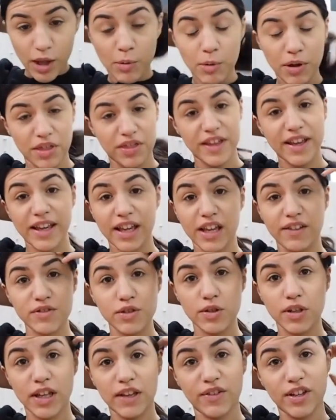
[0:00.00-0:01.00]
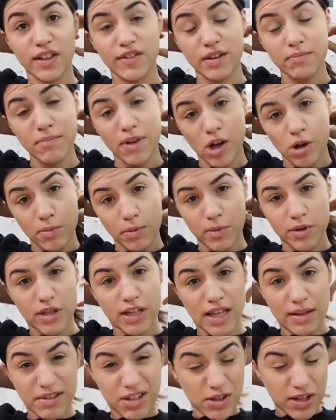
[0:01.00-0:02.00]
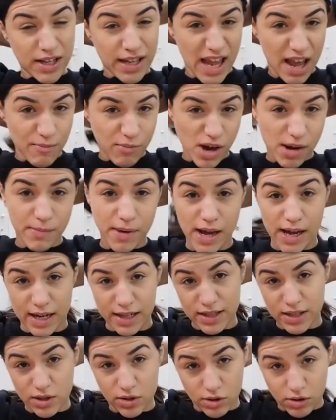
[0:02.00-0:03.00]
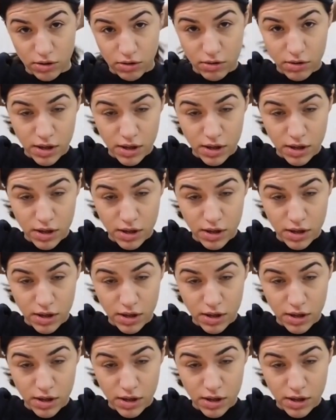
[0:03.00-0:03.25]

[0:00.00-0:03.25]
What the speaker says: we're thinking of doing, if you live in Melbourne, we're thinking of doing Camberwell Market Stall.